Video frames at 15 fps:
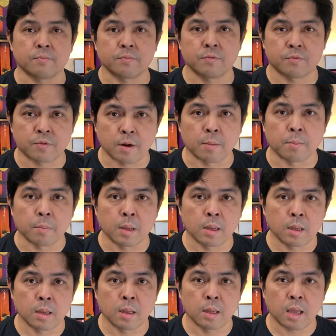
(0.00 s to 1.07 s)
from
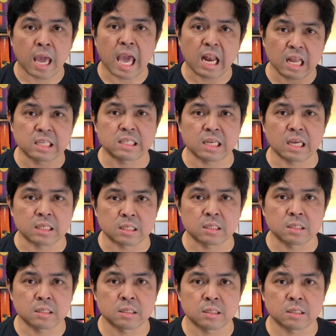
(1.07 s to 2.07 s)
LSS,